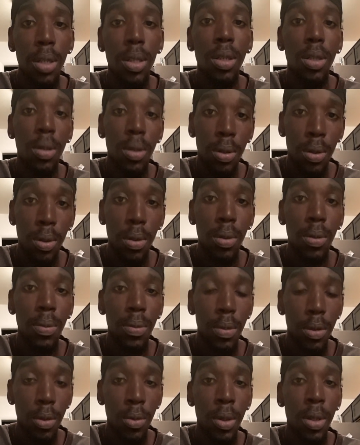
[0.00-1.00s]
to
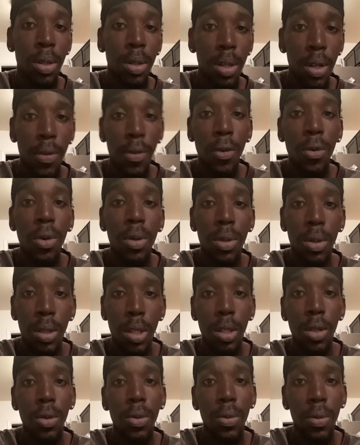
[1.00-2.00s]
what the devil want
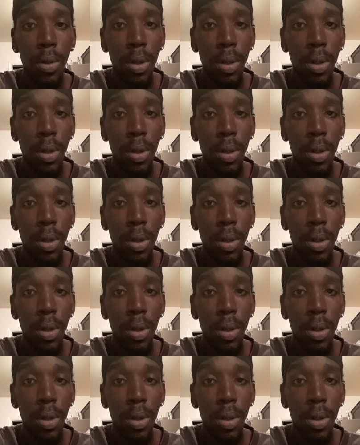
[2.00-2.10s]
them to do.